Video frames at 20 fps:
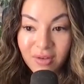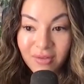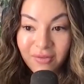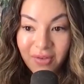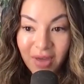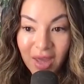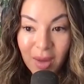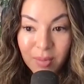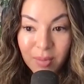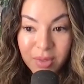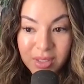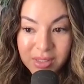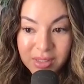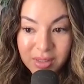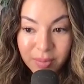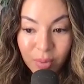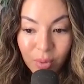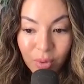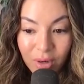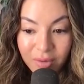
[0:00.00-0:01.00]
family
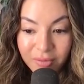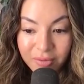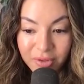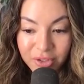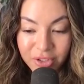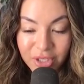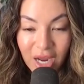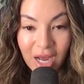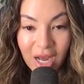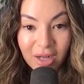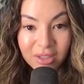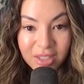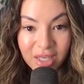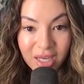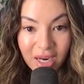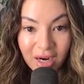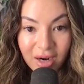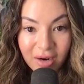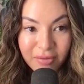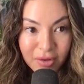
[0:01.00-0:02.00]
support for
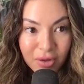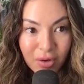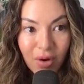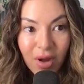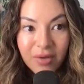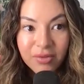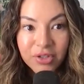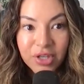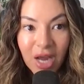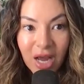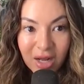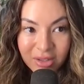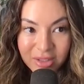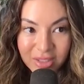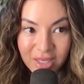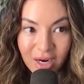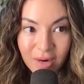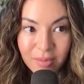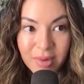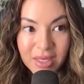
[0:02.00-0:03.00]
childcare, if you don't have
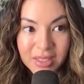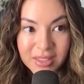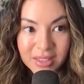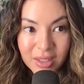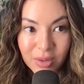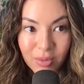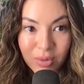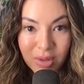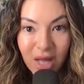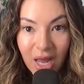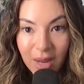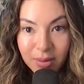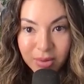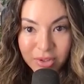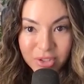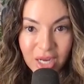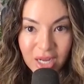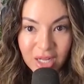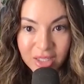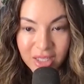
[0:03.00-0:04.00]
childcare, basically reliable
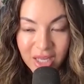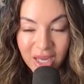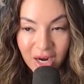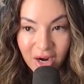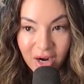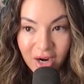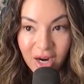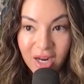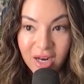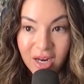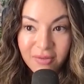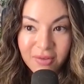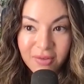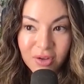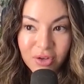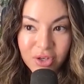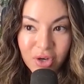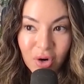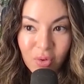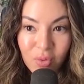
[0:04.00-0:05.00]
childcare, and if you
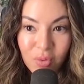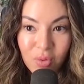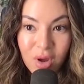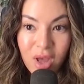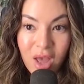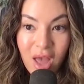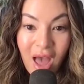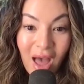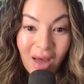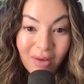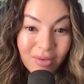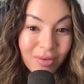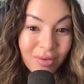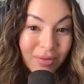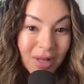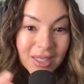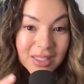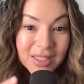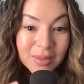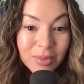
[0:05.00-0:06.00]
don't have a
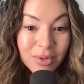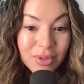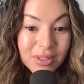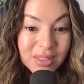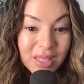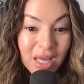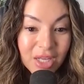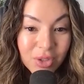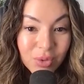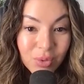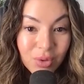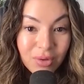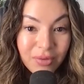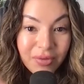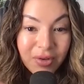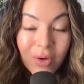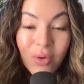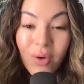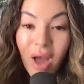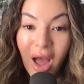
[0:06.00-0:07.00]
flexible schedule.
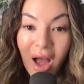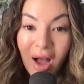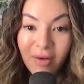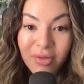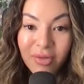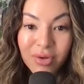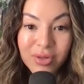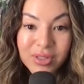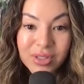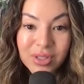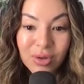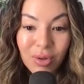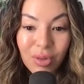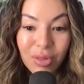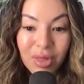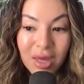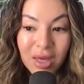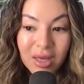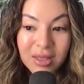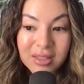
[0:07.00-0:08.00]
If you don't have those two
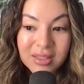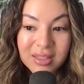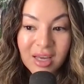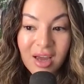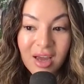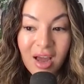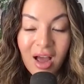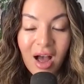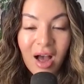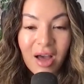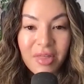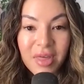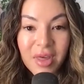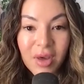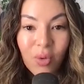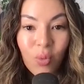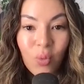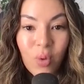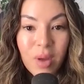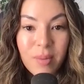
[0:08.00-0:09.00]
things, I
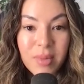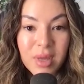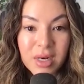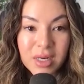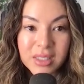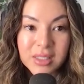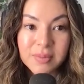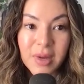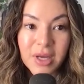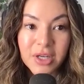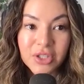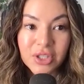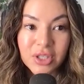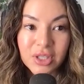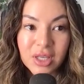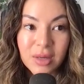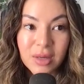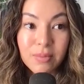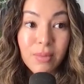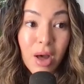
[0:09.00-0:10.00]
think women,
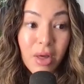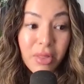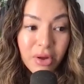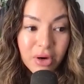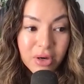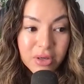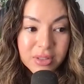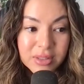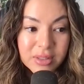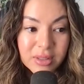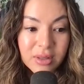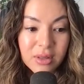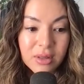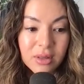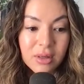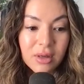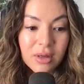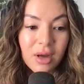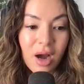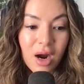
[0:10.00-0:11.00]
especially mothers,
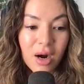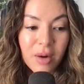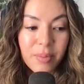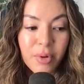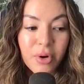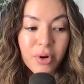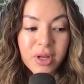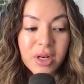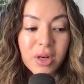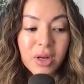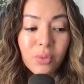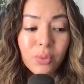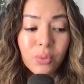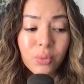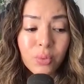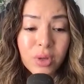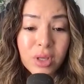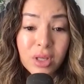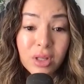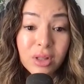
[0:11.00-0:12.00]
are put in a
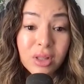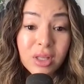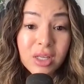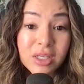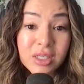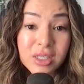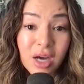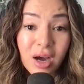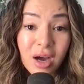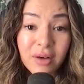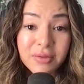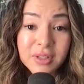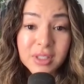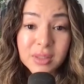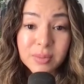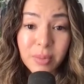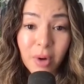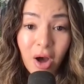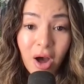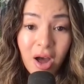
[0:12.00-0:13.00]
really tough
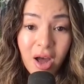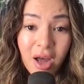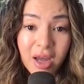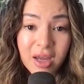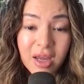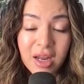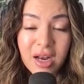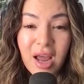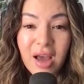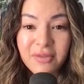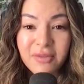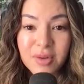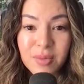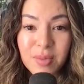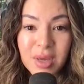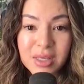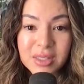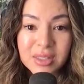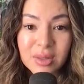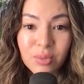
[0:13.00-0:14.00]
spot and have to
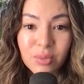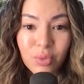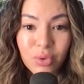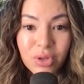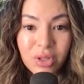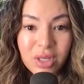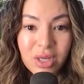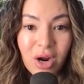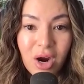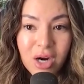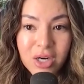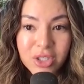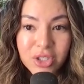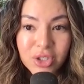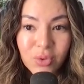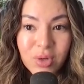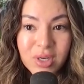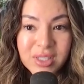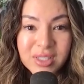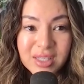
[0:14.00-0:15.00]
make some really hard
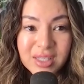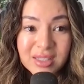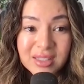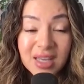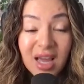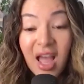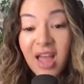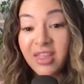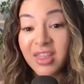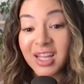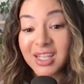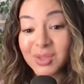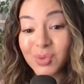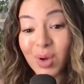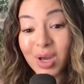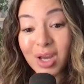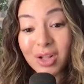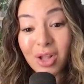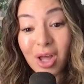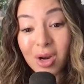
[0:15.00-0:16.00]
choices. And that's
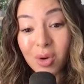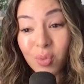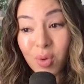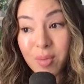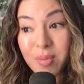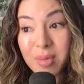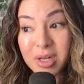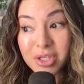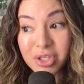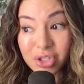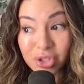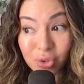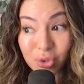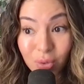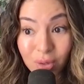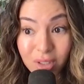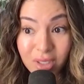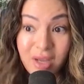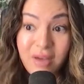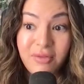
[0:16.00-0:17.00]
why a lot of women
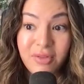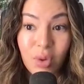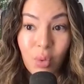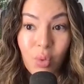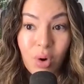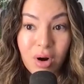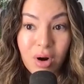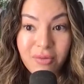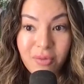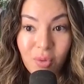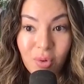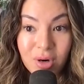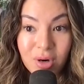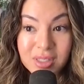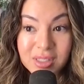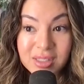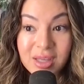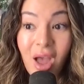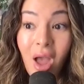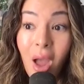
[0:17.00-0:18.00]
do leave the
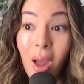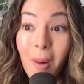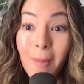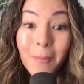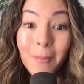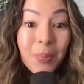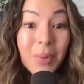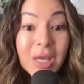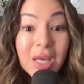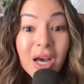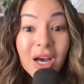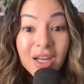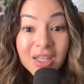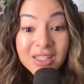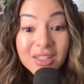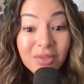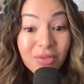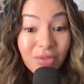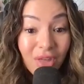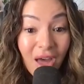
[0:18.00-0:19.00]
workforce
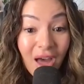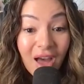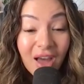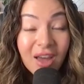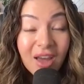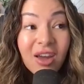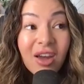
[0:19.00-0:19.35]
because of that.